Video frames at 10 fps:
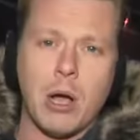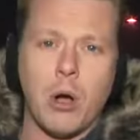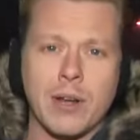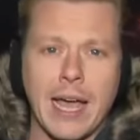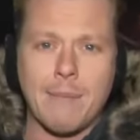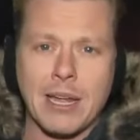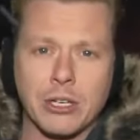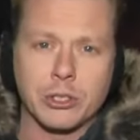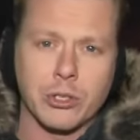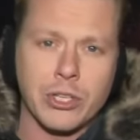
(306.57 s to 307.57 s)
ODOT,
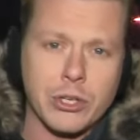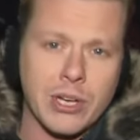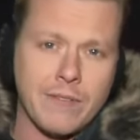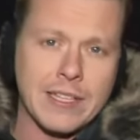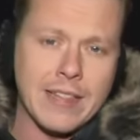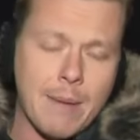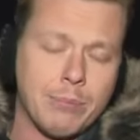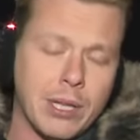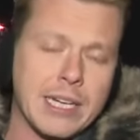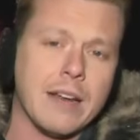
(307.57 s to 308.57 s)
making sure that you're giving
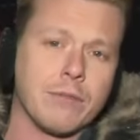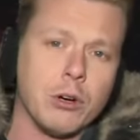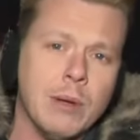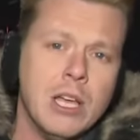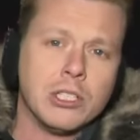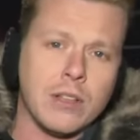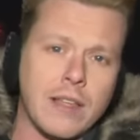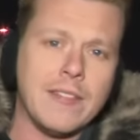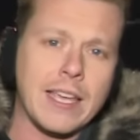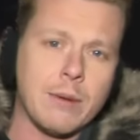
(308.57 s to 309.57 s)
them plenty of room so
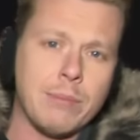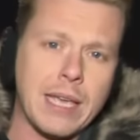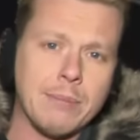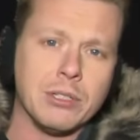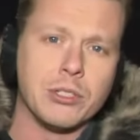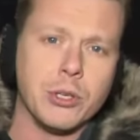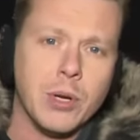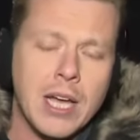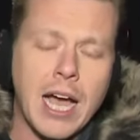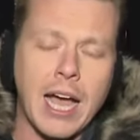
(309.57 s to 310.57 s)
that they can be able
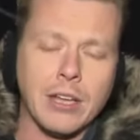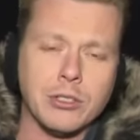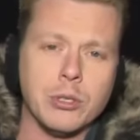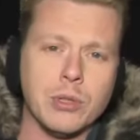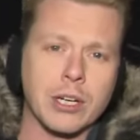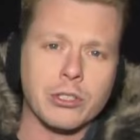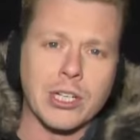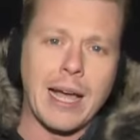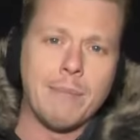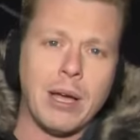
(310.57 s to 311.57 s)
to do their
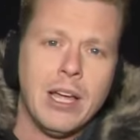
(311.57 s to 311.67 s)
job.